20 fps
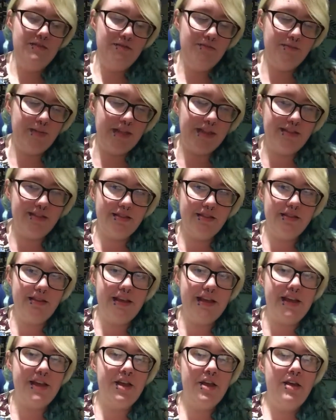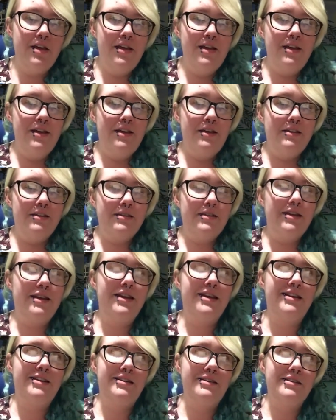But, like,
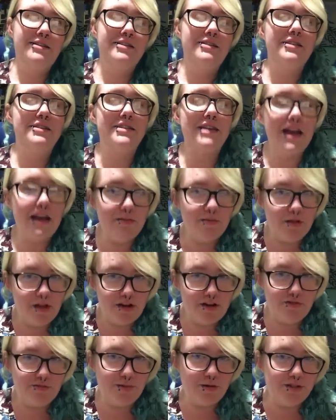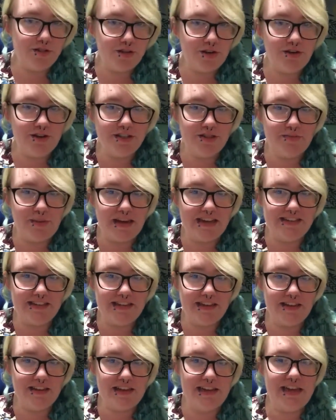the timeline of Persona is
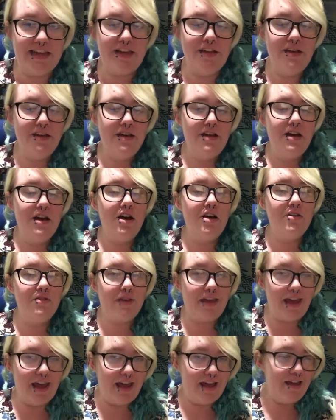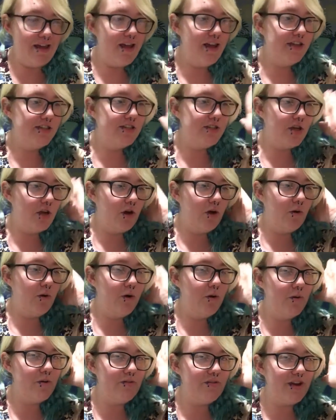basically, okay, so
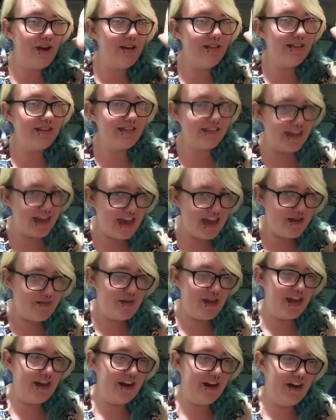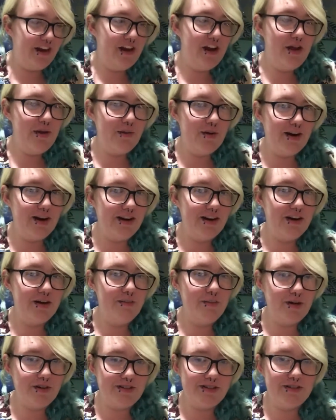we've got this game here where
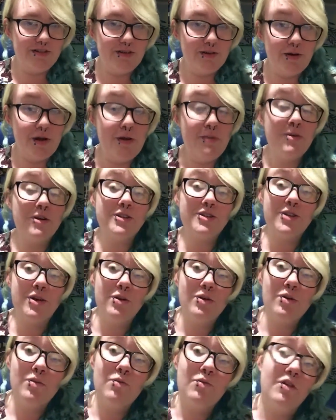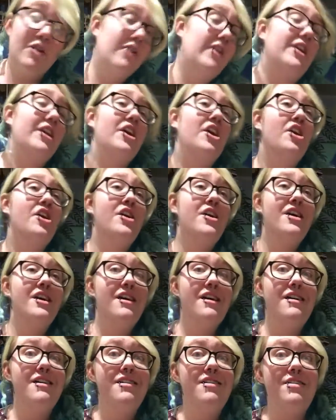Persona 1,
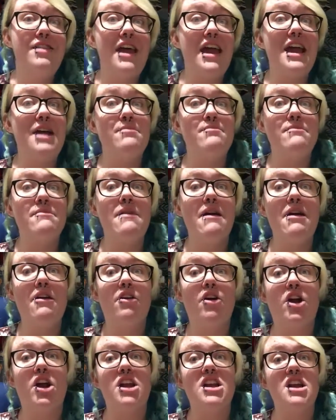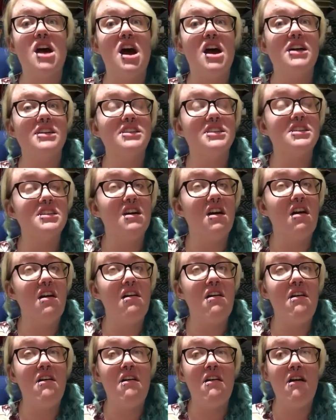they Americanized the
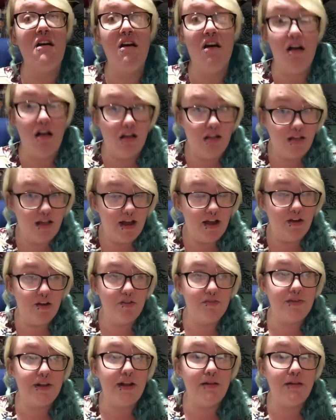hell out of it.